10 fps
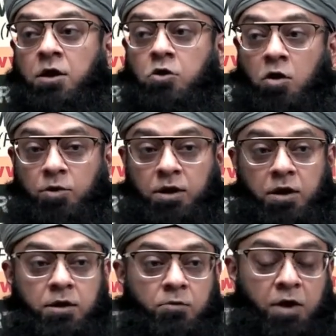common
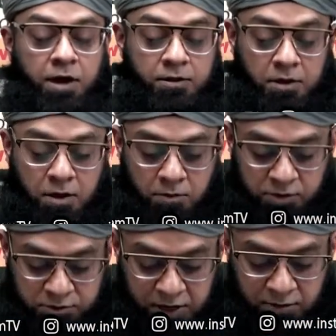riwayat
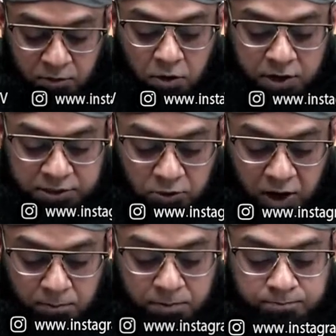that we all
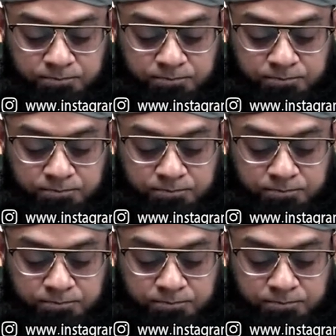describe.